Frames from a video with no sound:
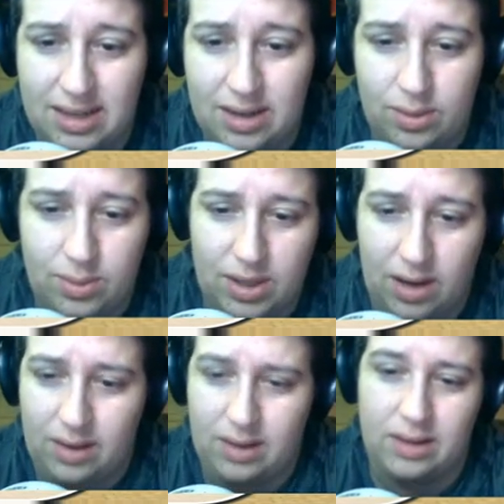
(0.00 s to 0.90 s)
you saw
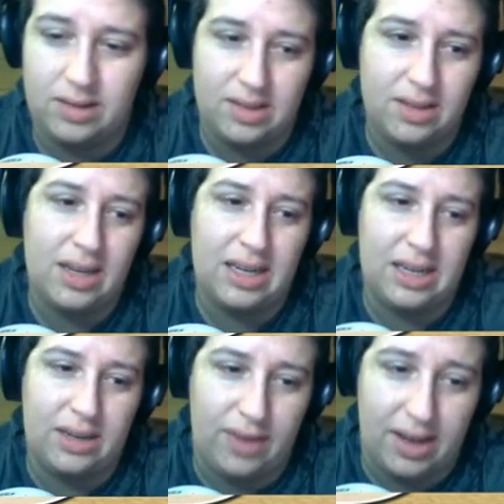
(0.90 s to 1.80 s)
her still
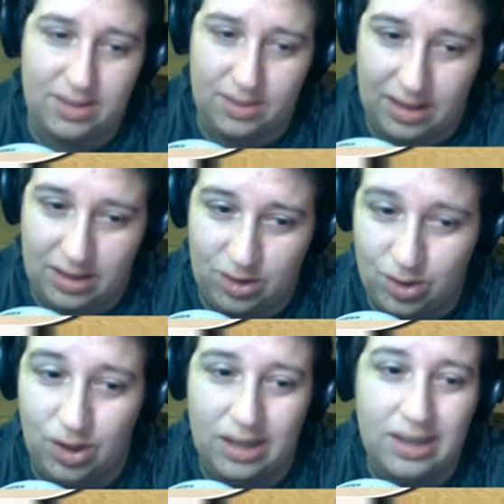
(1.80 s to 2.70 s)
eating faster than she
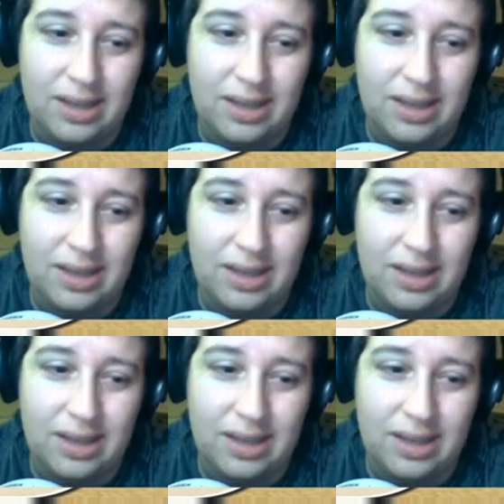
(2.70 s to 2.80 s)
should.